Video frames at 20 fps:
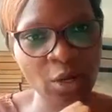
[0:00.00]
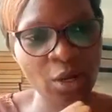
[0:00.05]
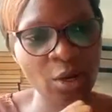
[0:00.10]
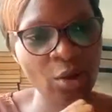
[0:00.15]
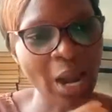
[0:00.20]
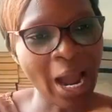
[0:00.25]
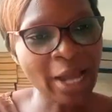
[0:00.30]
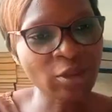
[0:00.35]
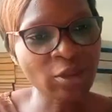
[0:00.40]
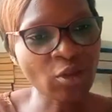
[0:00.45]

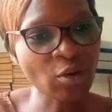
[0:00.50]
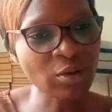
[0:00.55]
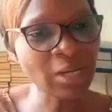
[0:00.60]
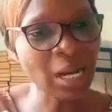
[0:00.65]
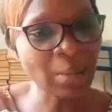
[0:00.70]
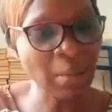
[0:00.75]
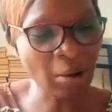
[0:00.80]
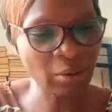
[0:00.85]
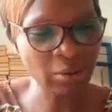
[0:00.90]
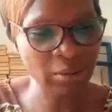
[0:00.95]
I talked
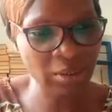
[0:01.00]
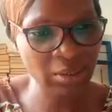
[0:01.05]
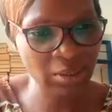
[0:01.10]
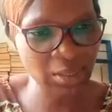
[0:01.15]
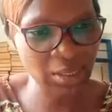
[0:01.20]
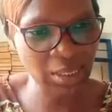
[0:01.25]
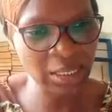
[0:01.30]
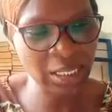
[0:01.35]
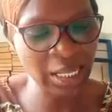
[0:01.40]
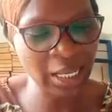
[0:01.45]
about
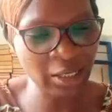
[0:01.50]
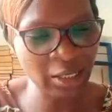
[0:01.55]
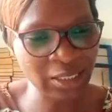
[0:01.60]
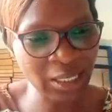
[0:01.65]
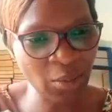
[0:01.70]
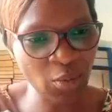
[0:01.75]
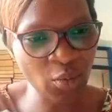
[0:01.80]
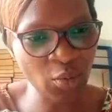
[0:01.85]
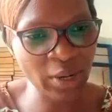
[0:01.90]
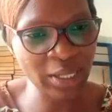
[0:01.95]

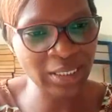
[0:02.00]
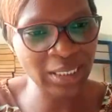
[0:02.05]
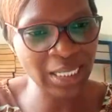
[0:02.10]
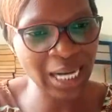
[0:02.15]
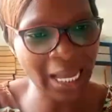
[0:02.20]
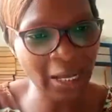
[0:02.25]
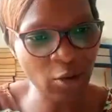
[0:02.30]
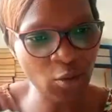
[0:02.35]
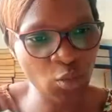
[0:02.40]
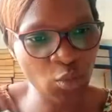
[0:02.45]
some words
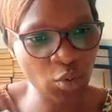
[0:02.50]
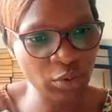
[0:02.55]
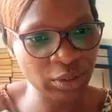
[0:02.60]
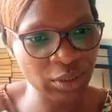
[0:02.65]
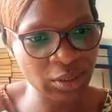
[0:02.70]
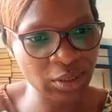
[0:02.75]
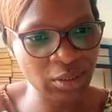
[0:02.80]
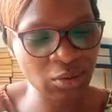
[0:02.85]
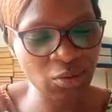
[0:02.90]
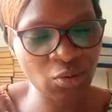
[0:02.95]
like
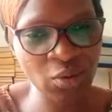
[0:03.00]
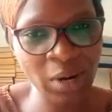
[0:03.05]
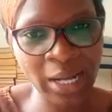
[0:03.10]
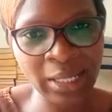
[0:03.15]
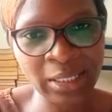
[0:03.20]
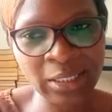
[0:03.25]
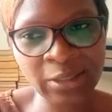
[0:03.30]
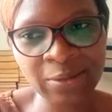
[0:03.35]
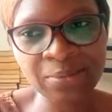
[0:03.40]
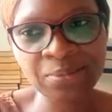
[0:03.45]
wants,
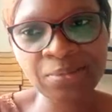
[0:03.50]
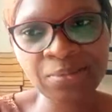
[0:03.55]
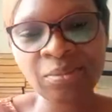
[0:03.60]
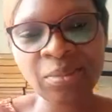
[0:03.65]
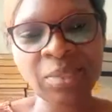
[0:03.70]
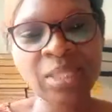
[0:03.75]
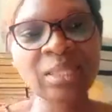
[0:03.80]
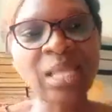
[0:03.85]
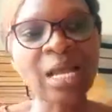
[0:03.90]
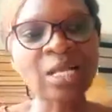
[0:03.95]
right?
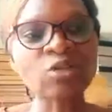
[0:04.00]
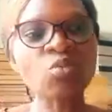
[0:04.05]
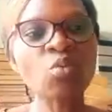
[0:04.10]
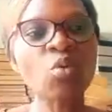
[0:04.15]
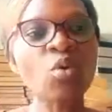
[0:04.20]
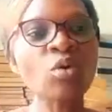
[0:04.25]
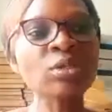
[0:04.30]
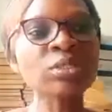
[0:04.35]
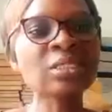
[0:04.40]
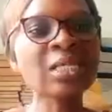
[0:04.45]
That
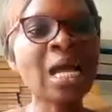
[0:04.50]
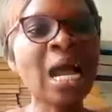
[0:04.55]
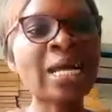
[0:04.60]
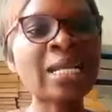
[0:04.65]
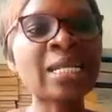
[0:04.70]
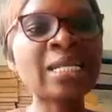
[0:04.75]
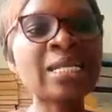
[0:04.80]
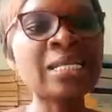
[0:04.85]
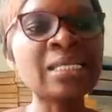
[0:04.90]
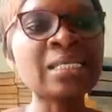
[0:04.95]
wants are
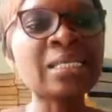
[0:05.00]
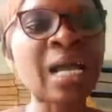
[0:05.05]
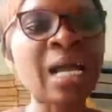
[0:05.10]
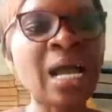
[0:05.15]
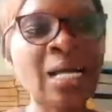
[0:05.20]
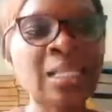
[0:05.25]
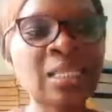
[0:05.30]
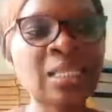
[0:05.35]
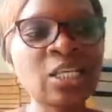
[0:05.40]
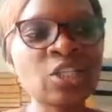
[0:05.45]
the
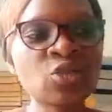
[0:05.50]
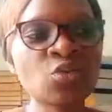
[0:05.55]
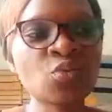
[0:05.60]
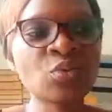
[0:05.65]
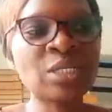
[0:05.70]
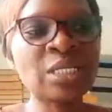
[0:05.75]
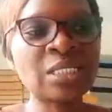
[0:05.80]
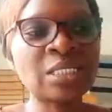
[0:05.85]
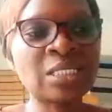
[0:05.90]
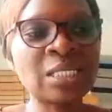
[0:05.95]
desire, things we
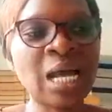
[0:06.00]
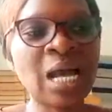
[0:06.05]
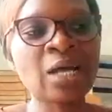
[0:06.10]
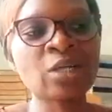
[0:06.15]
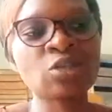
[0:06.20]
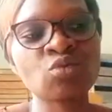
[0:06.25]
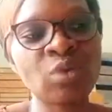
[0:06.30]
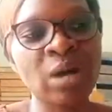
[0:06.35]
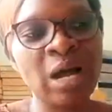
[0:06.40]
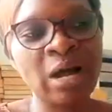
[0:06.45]
desire
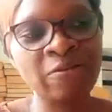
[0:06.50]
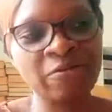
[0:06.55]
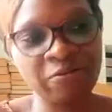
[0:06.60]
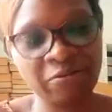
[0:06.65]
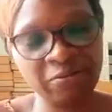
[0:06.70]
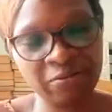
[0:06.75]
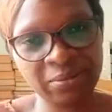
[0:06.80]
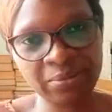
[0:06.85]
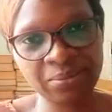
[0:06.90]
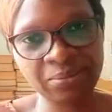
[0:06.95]
to
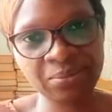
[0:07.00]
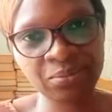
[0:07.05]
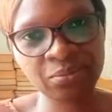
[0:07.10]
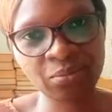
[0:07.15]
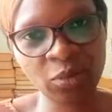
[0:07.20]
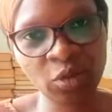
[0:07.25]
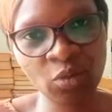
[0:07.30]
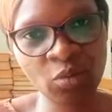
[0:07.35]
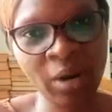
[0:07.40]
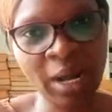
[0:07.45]
have,
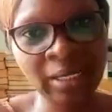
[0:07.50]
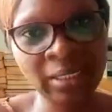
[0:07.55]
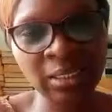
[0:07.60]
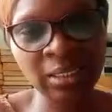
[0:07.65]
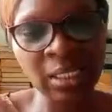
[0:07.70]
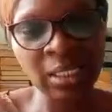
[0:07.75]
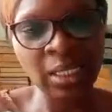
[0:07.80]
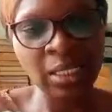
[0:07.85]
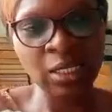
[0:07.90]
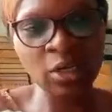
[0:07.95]
right?
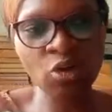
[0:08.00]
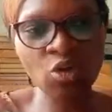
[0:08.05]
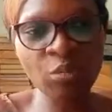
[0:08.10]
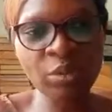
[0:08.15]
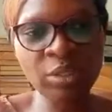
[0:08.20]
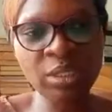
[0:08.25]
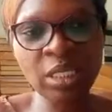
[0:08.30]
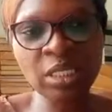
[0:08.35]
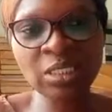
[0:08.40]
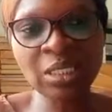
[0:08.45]
There could be
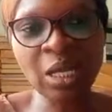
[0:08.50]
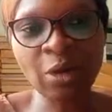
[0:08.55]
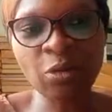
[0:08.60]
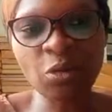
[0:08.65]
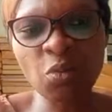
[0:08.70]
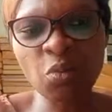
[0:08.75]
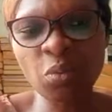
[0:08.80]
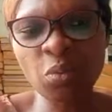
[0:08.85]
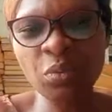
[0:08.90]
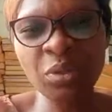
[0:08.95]
things that we
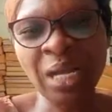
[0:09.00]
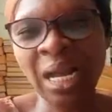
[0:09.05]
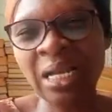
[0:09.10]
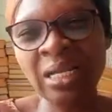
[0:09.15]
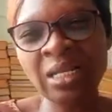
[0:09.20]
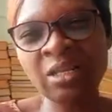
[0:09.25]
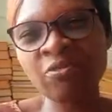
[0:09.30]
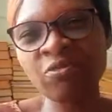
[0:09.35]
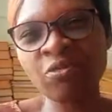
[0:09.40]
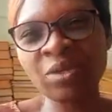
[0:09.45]

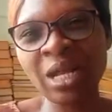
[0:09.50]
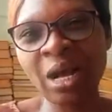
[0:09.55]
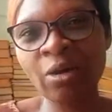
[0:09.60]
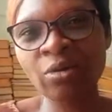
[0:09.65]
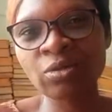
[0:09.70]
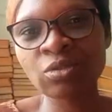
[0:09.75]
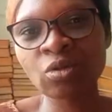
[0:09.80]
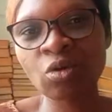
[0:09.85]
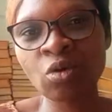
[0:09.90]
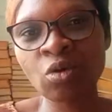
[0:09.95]
can live
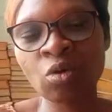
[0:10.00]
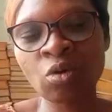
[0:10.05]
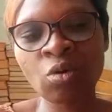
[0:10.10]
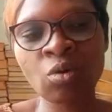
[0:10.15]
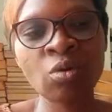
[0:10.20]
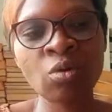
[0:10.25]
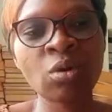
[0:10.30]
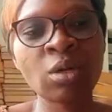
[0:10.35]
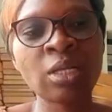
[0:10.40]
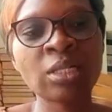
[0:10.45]
without
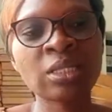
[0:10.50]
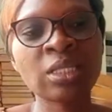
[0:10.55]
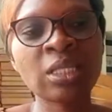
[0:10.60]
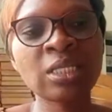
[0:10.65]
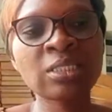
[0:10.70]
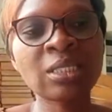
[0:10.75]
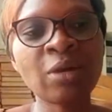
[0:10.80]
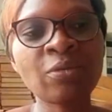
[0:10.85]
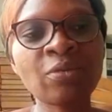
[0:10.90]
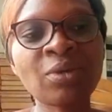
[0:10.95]
or
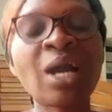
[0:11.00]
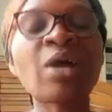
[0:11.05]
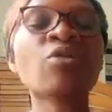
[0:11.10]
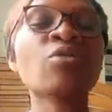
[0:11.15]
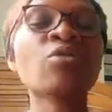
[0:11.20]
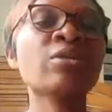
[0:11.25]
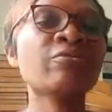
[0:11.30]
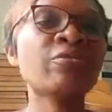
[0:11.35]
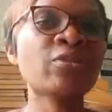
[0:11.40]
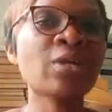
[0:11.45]
things that we
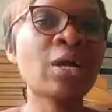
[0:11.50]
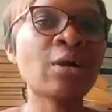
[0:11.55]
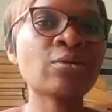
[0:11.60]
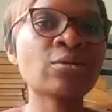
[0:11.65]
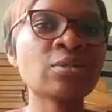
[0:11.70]
cannot live without.